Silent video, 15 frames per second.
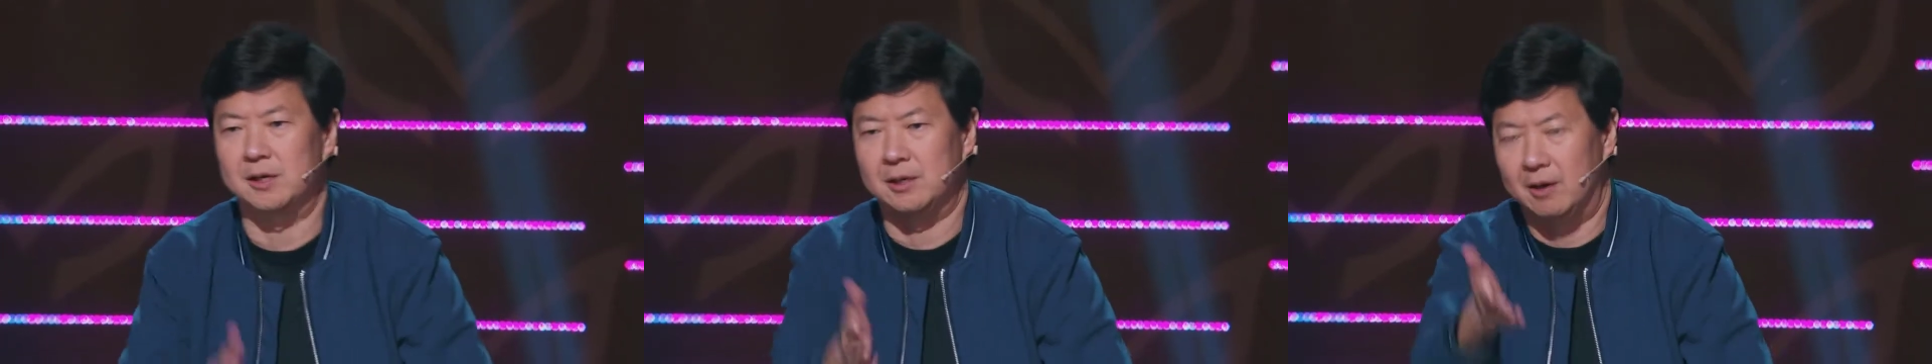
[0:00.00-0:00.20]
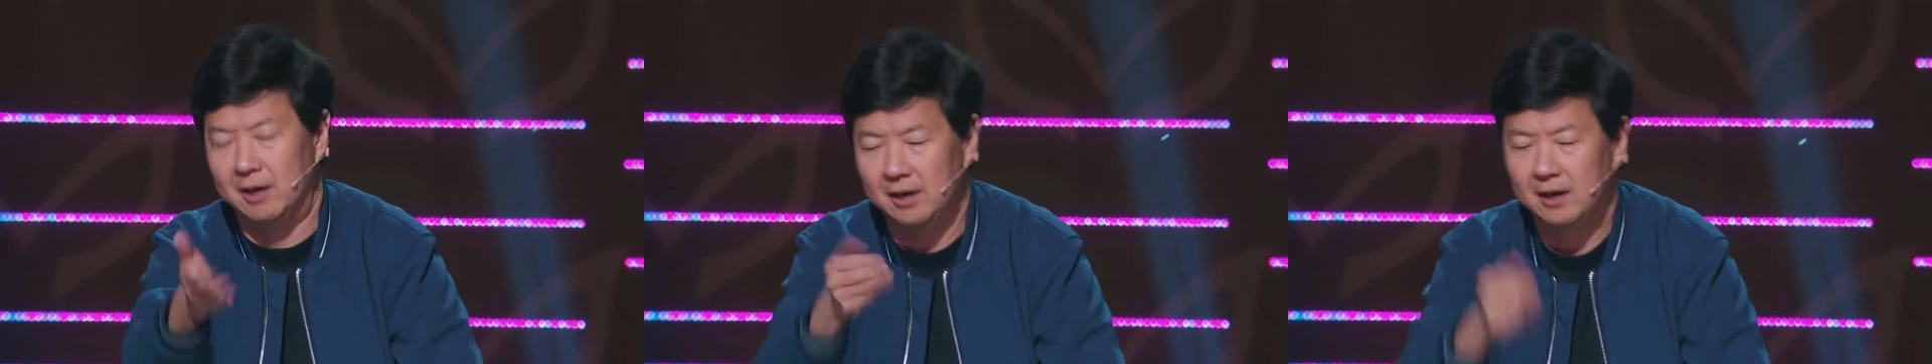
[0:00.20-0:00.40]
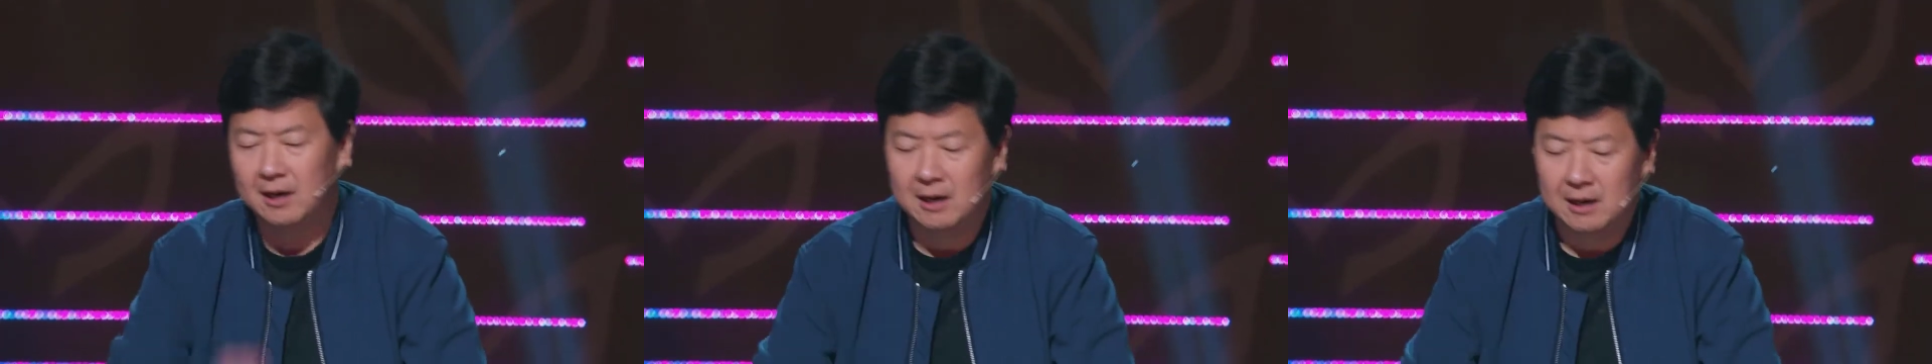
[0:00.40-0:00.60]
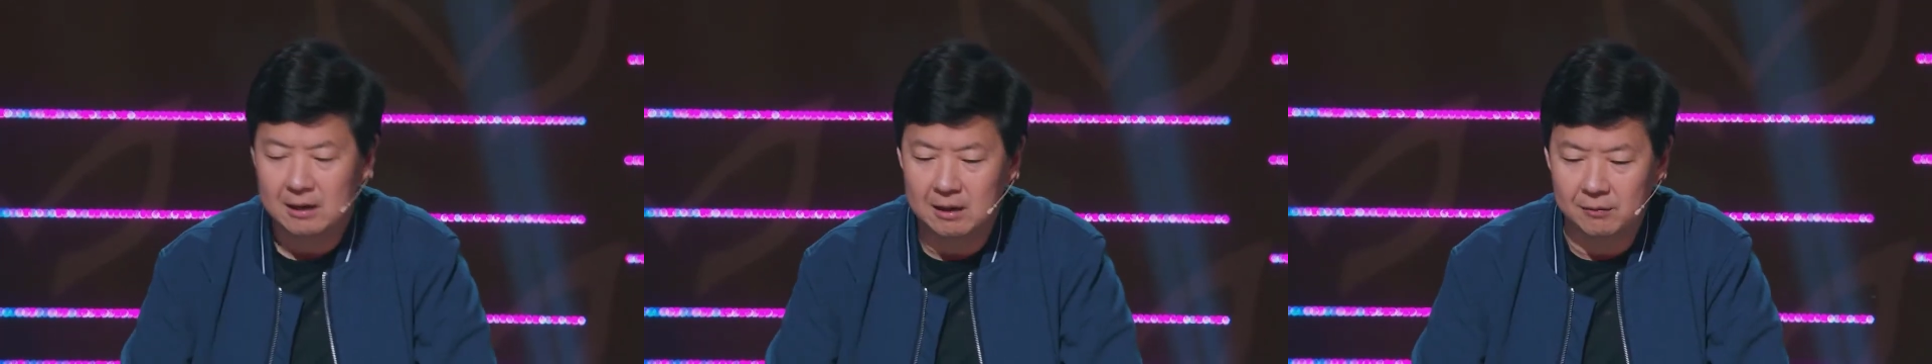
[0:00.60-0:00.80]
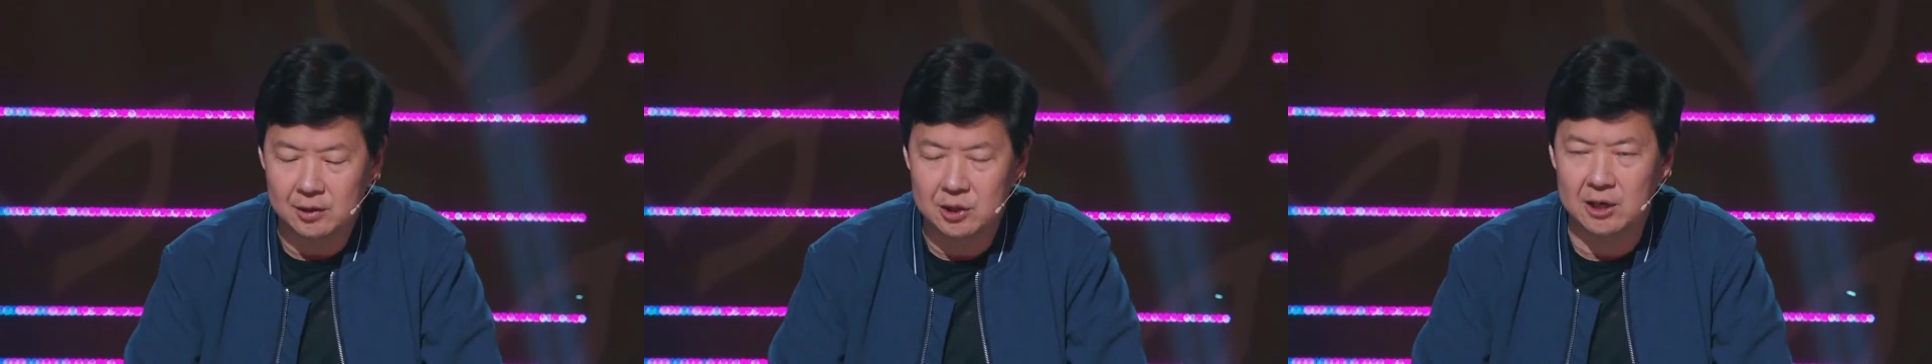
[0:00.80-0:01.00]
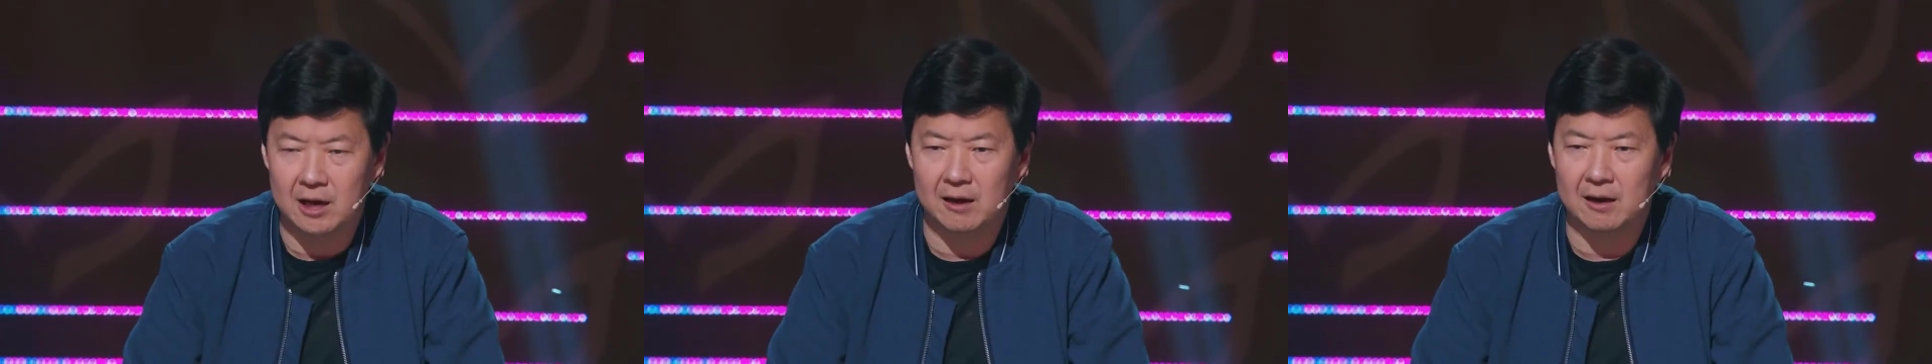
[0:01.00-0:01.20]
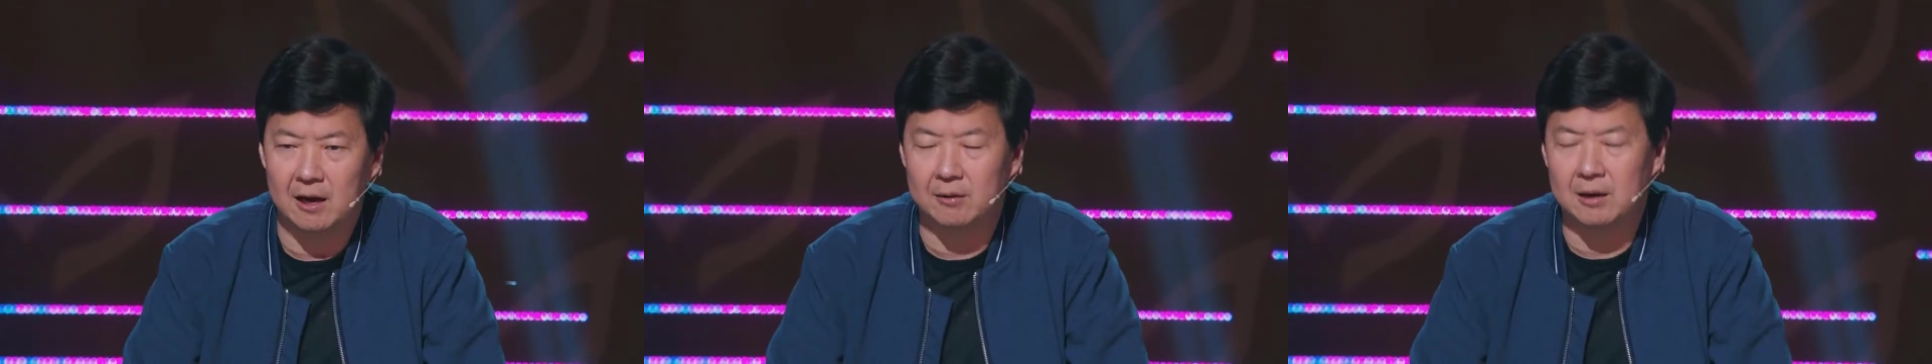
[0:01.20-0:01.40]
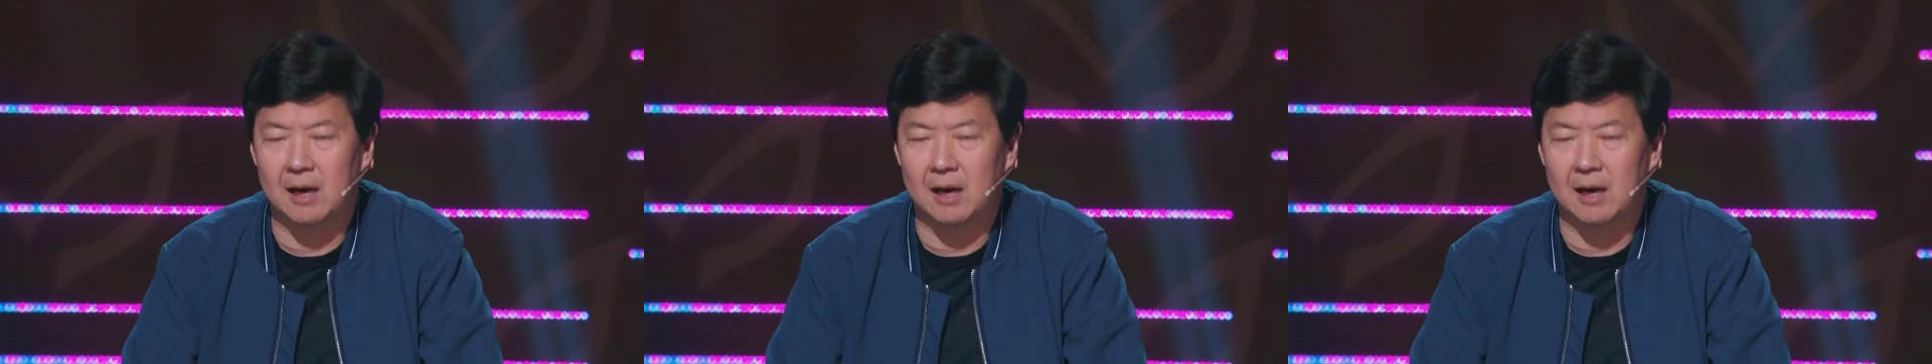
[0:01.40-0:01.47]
So I give a shout out.